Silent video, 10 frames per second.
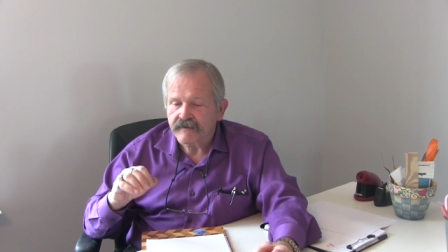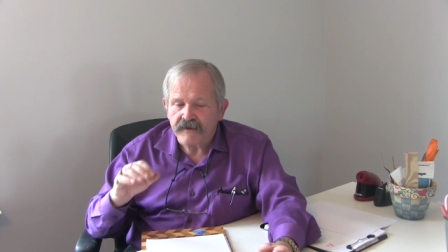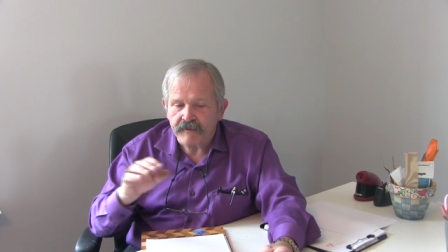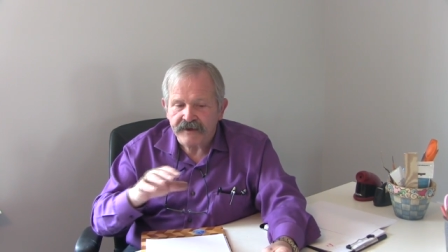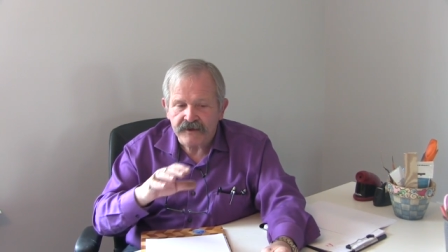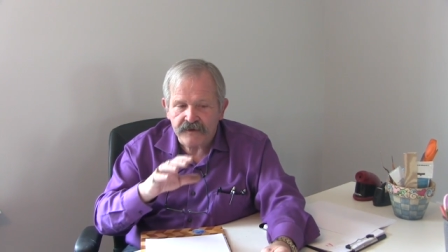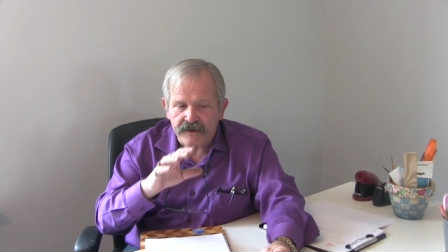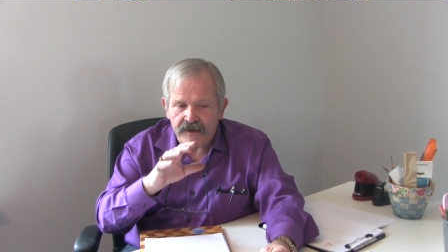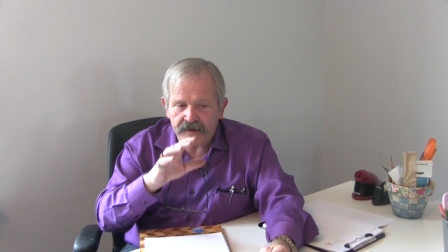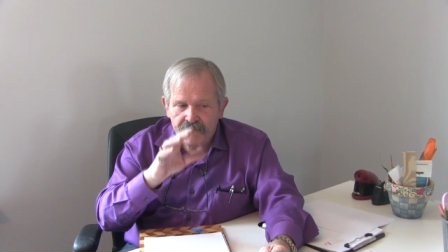they'll be
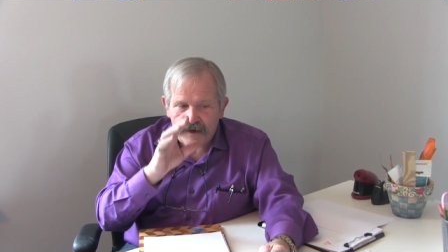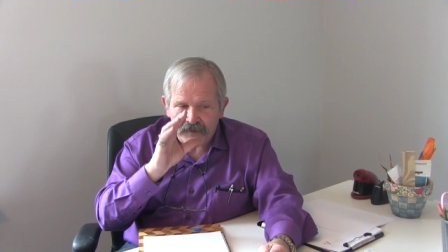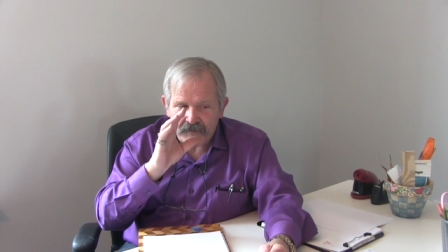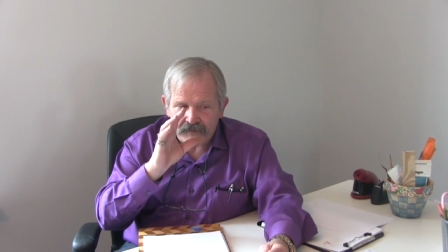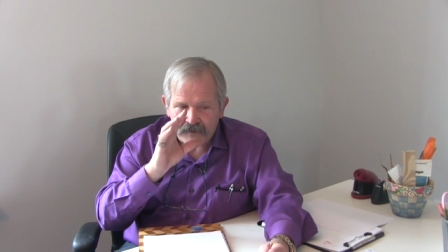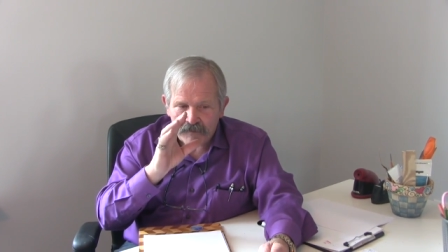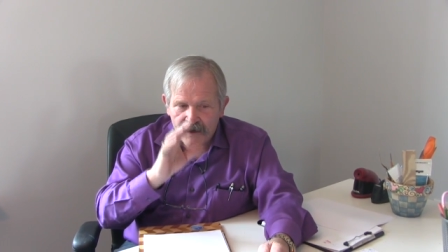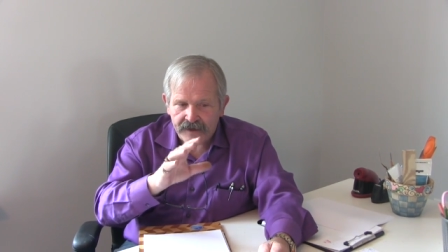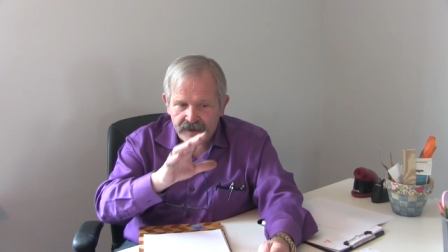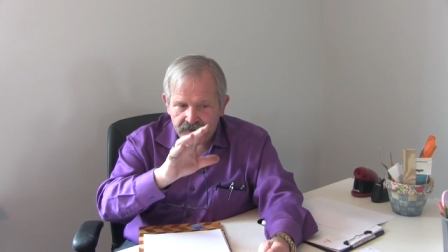doing, in my
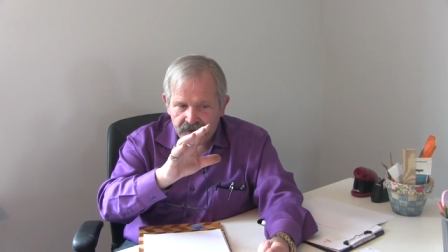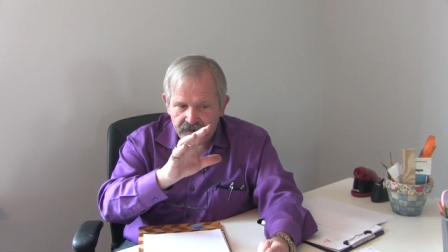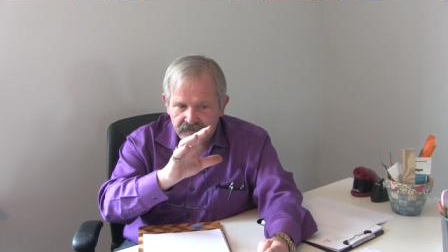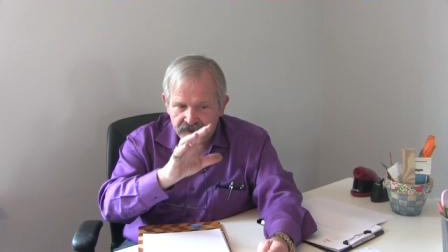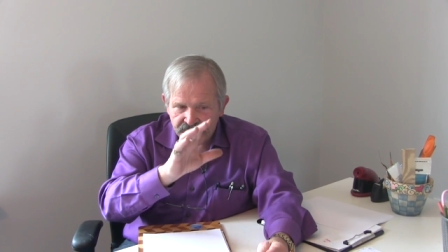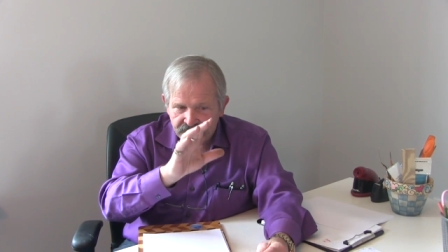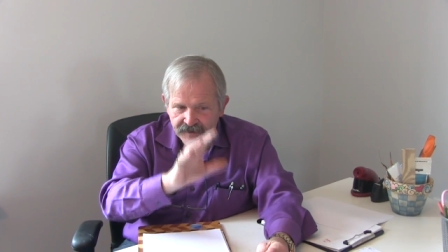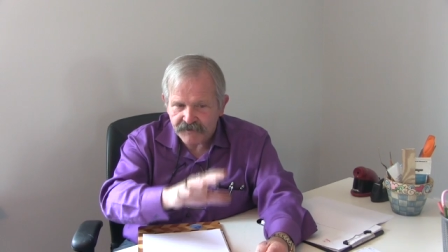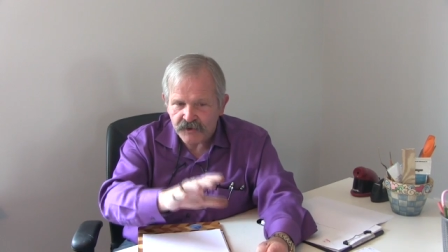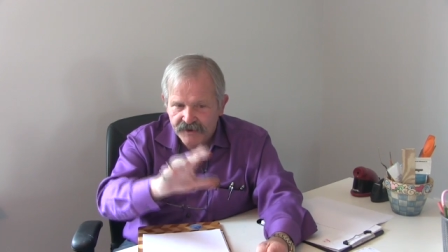mind, I envision
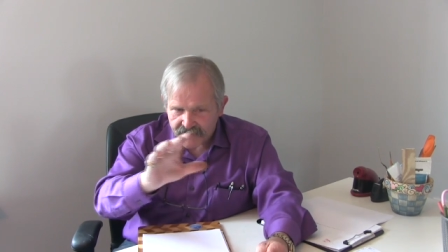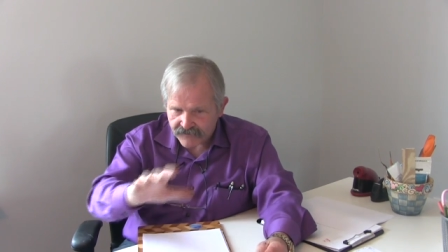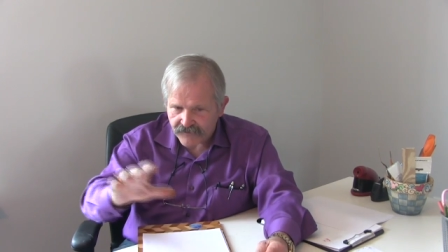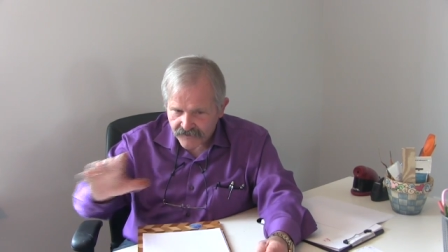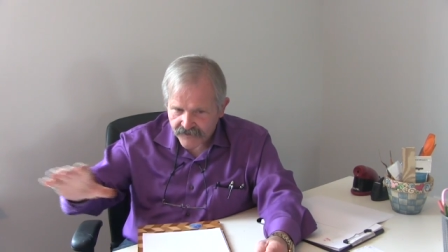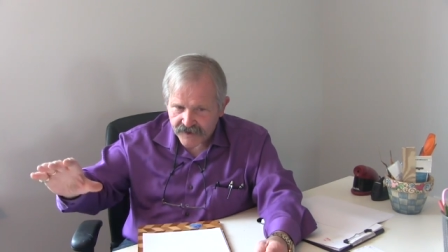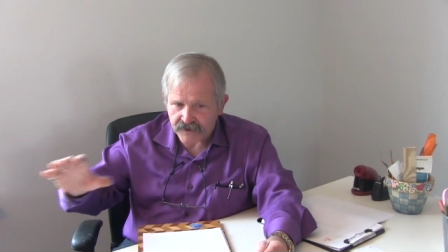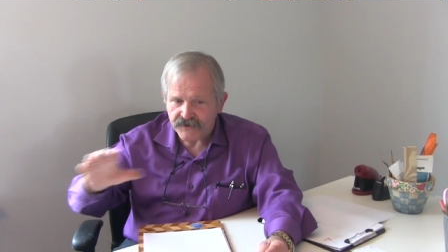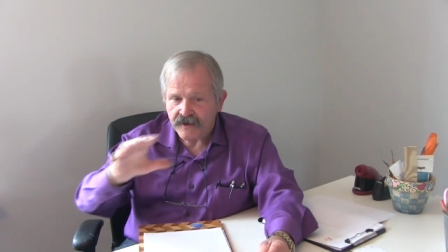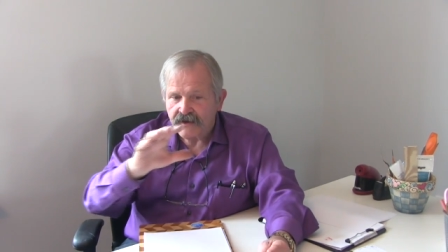them doing different
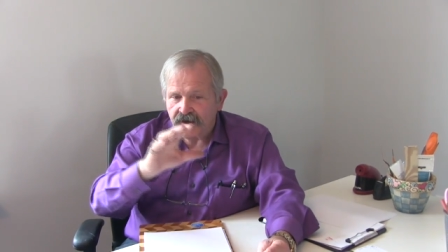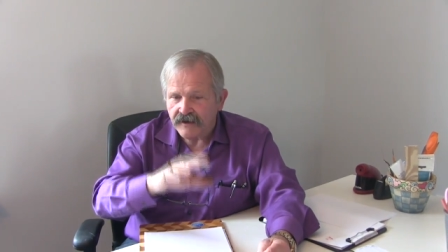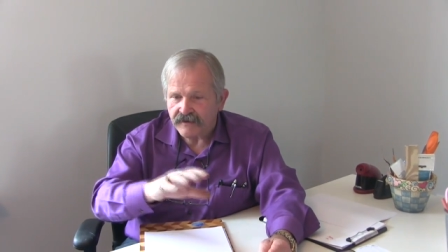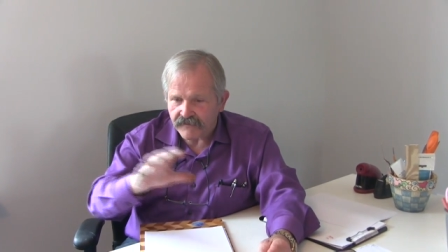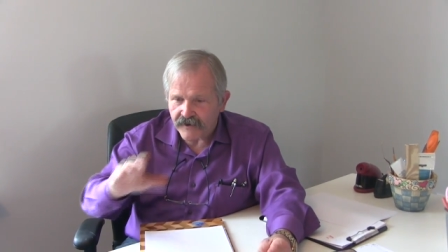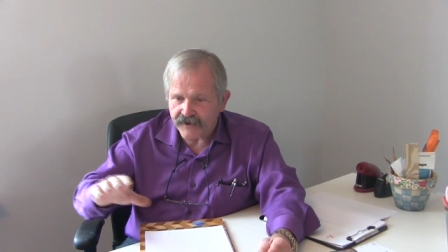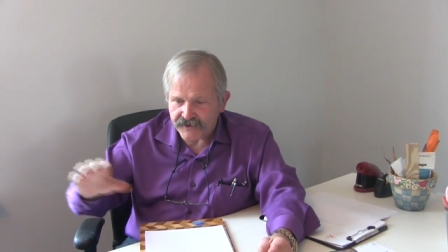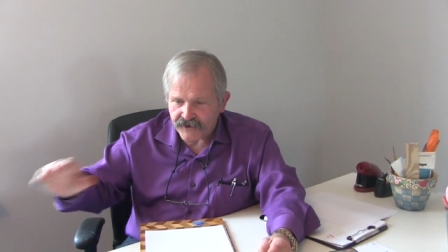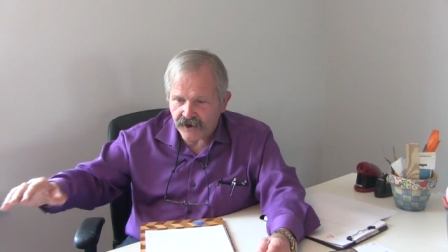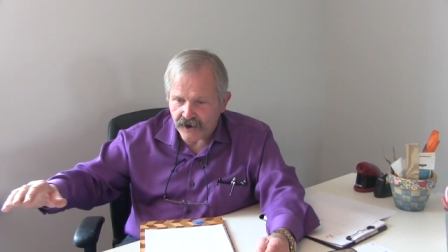things on the
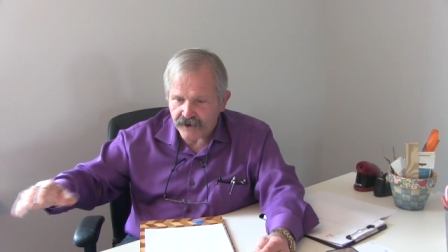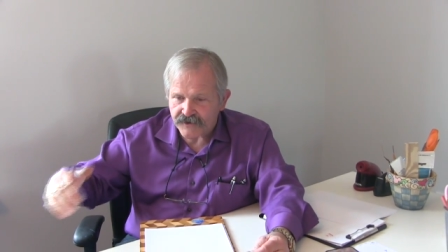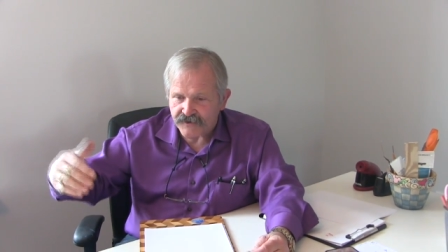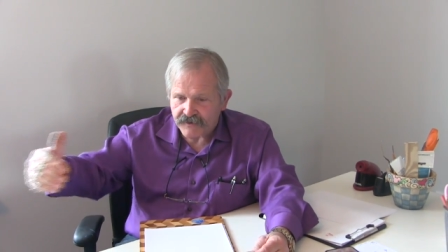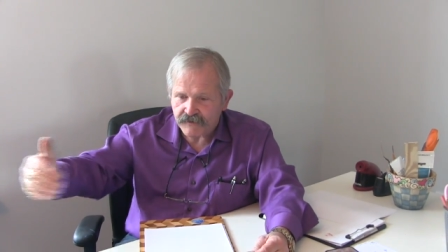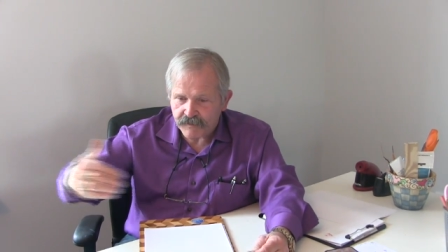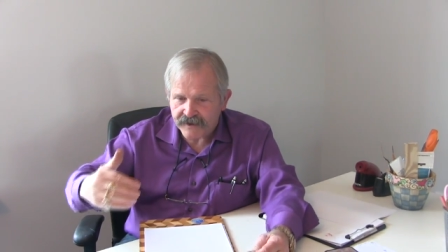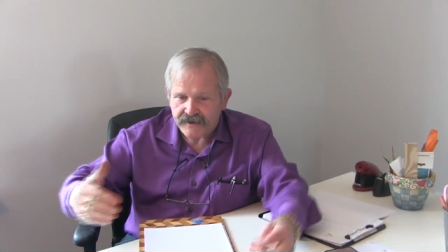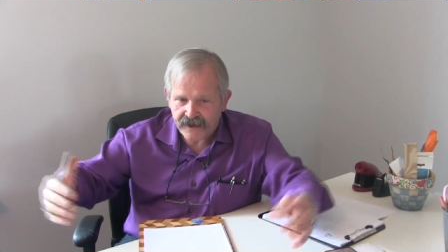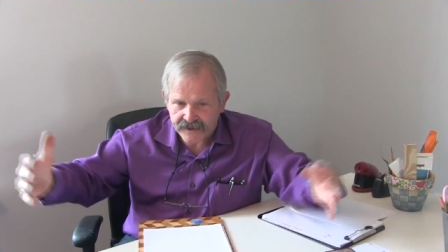various cars that will
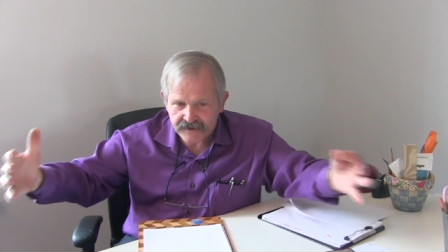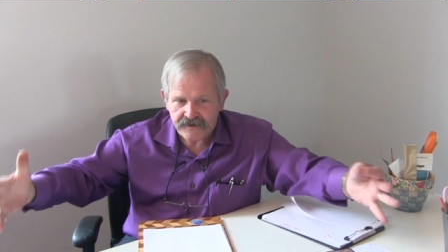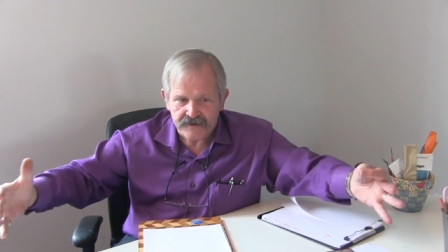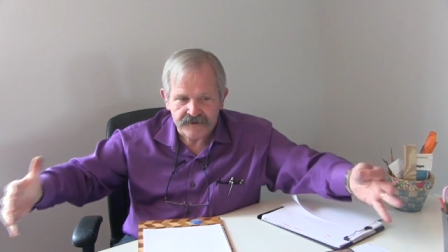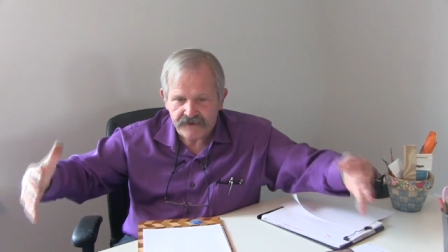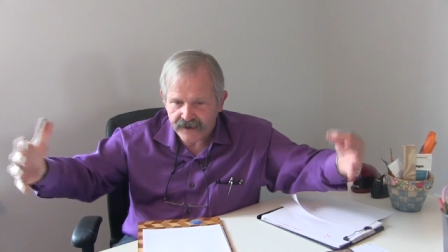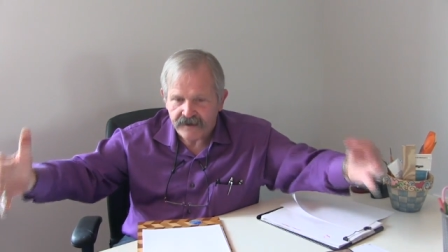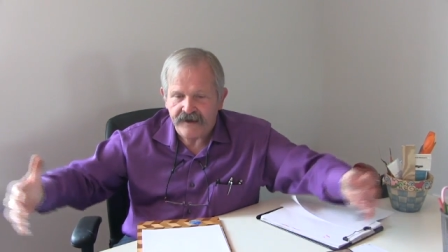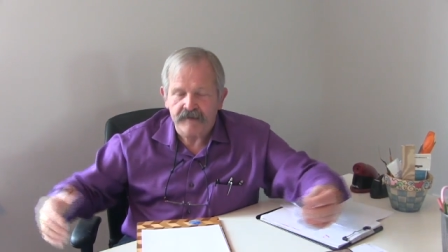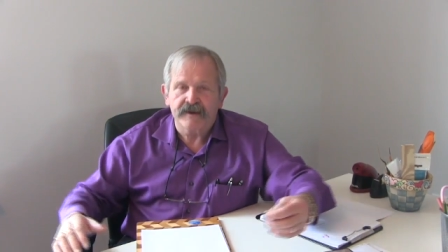be attached to this train,
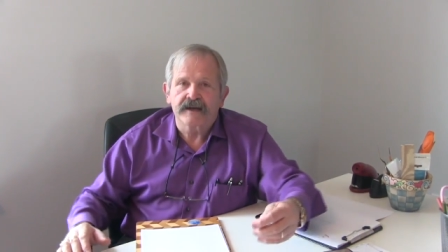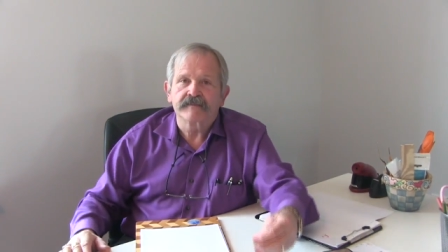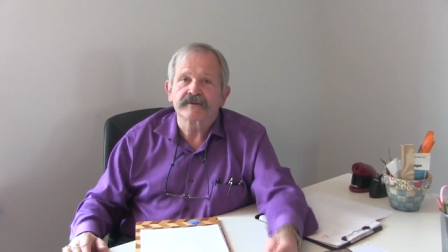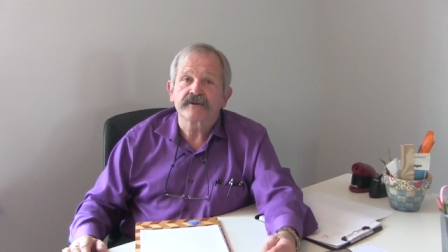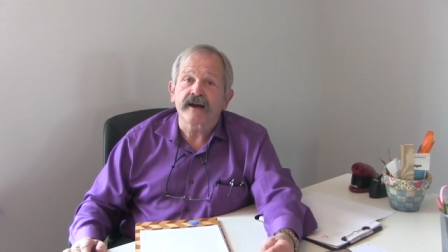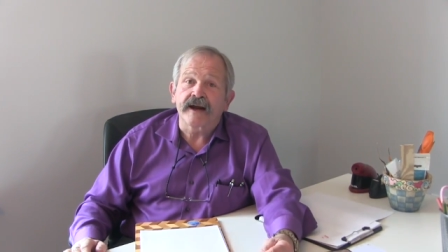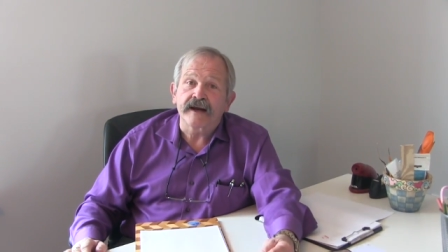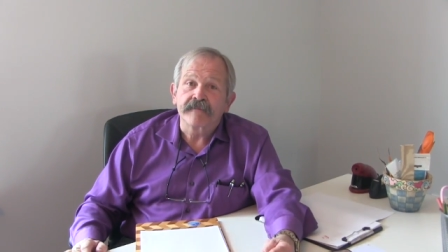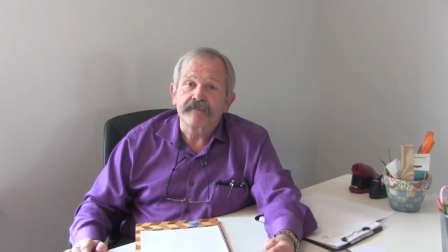and that'll make up the train.